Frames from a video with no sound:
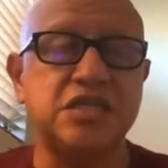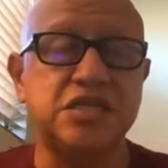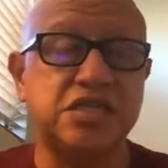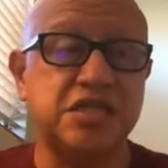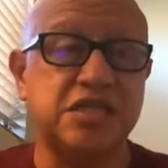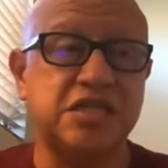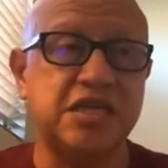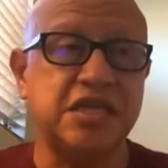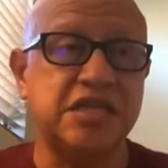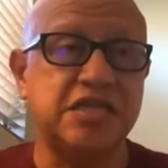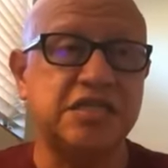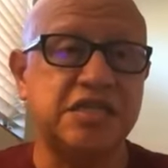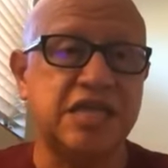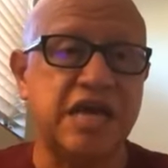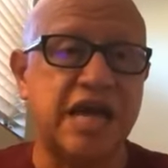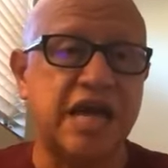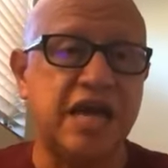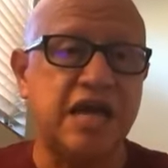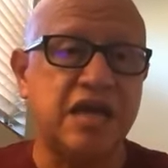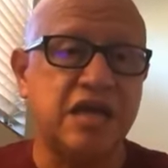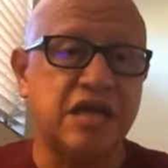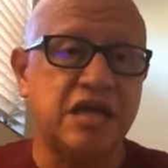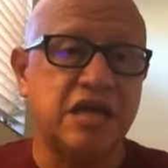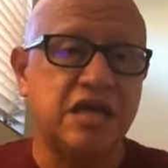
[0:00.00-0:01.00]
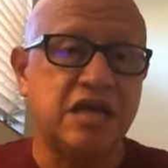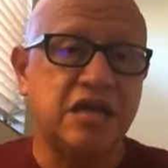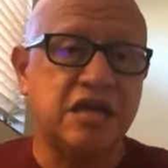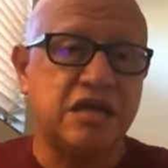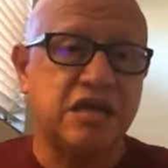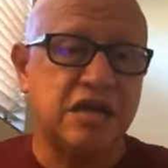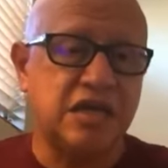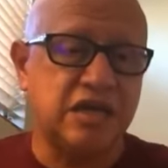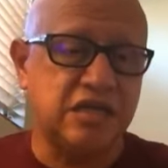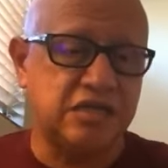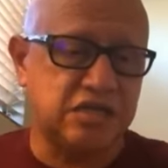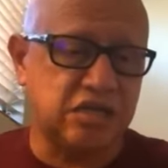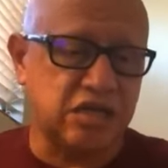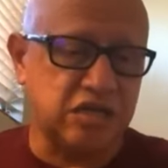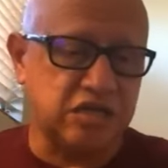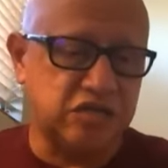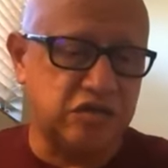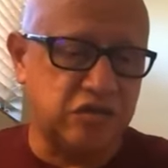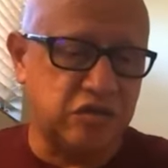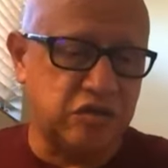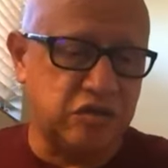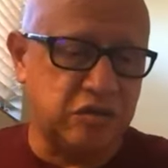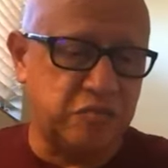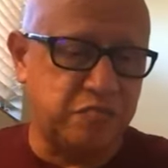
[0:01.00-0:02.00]
She thinks that it's
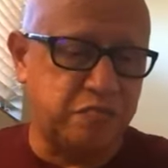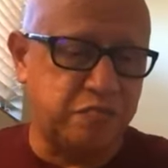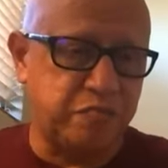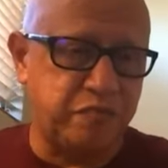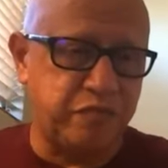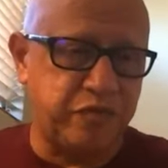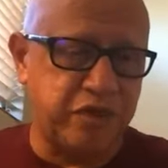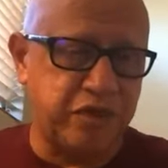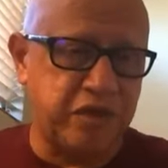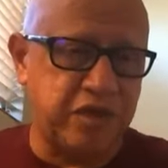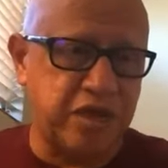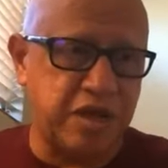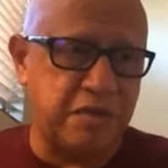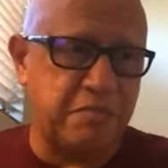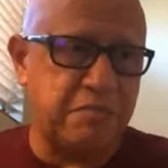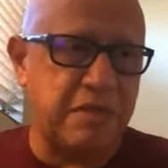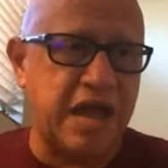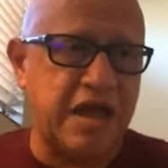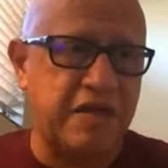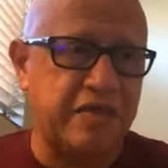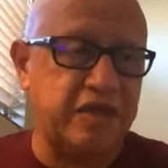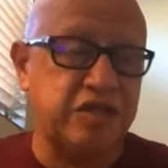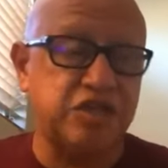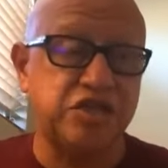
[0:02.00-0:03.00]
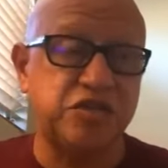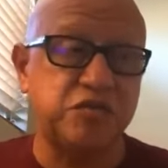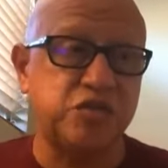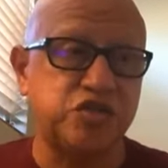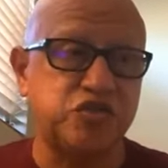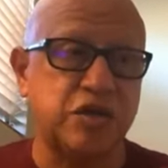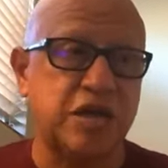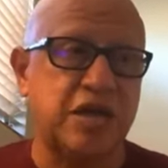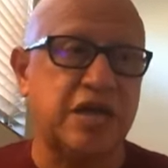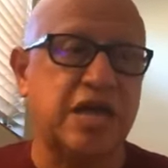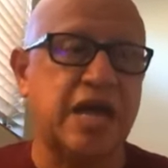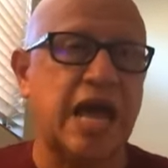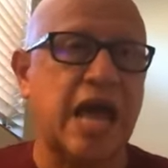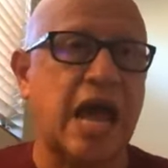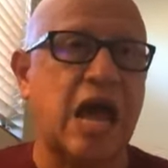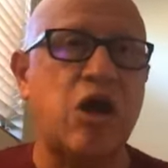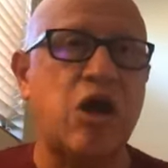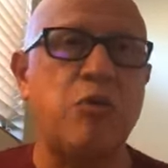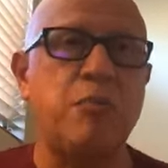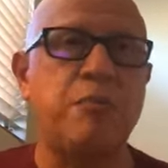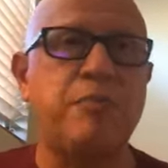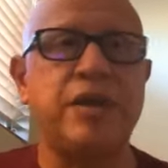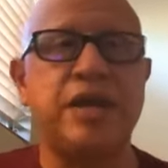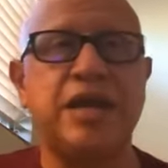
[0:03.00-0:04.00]
also the, the young man that she was trying to
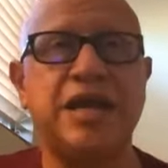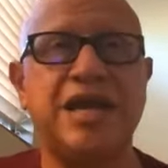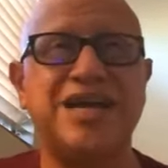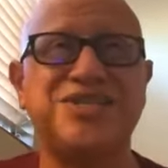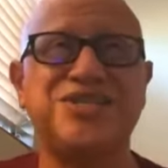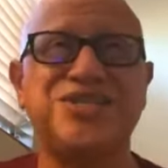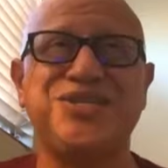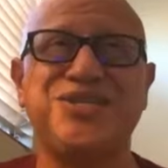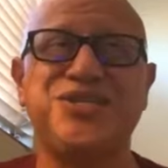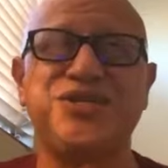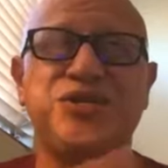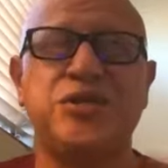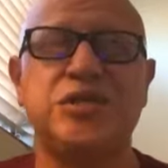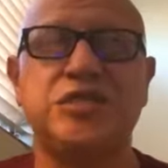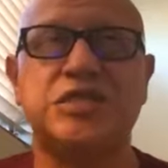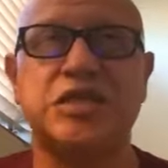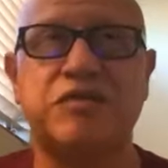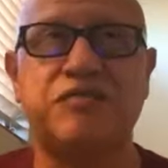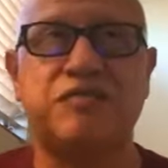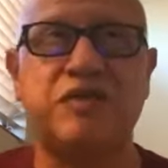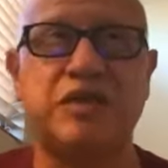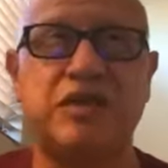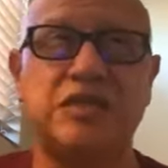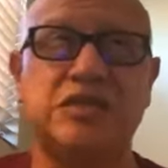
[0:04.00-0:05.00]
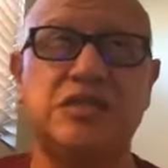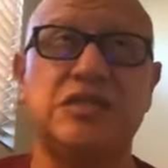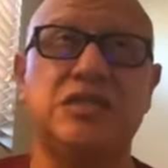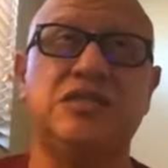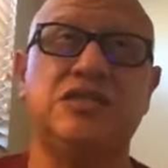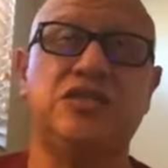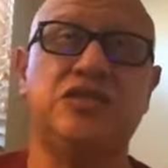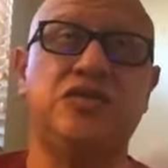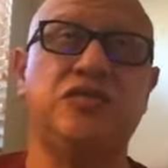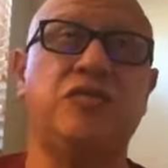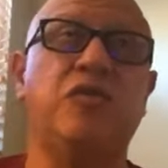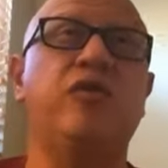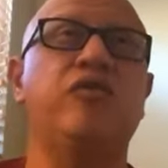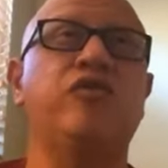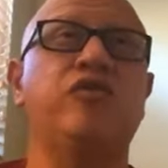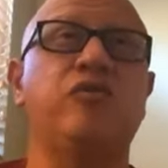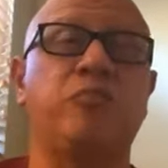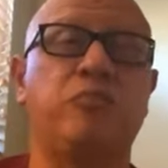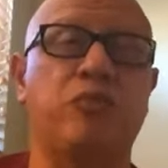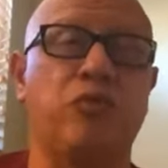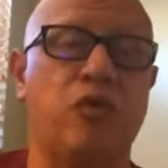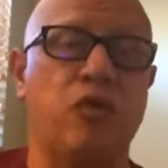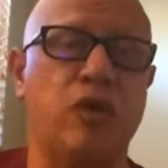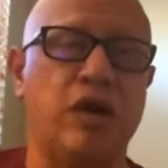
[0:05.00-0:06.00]
help, but it actually turns out that it's these two other
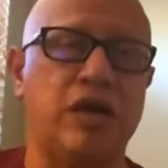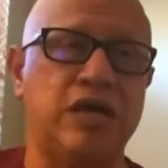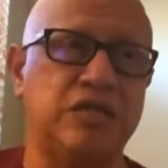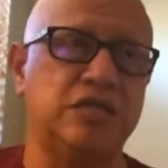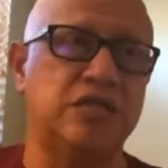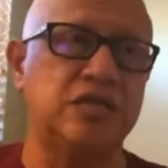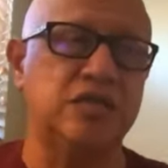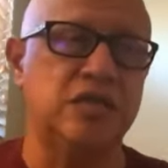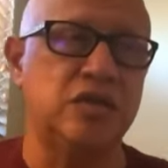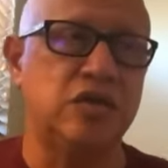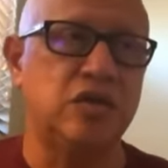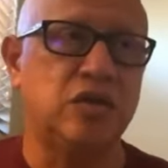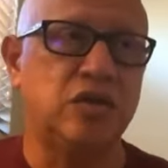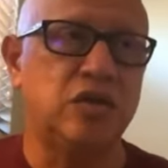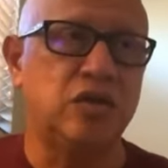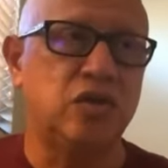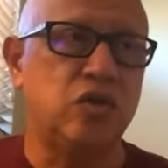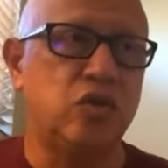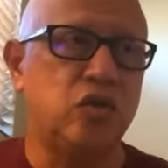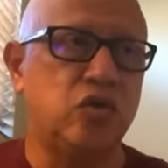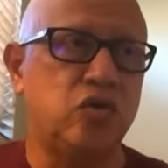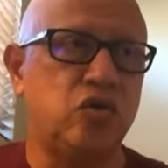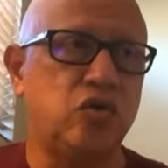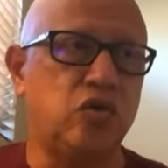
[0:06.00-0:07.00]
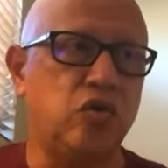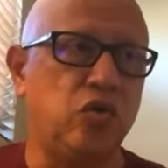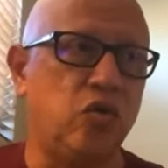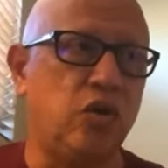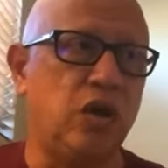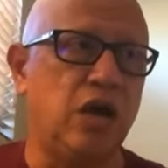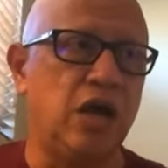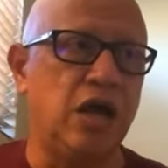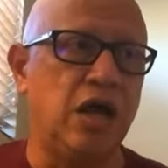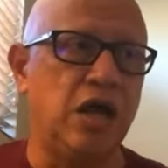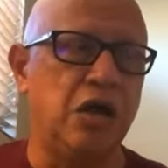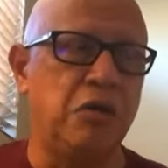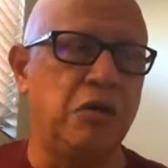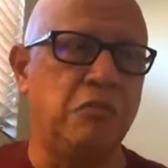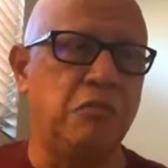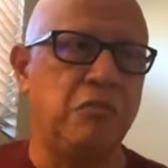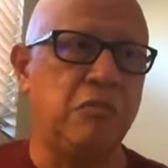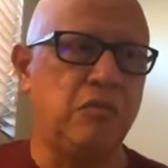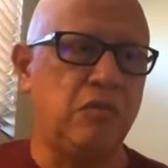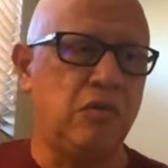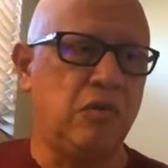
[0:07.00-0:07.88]
boys who um,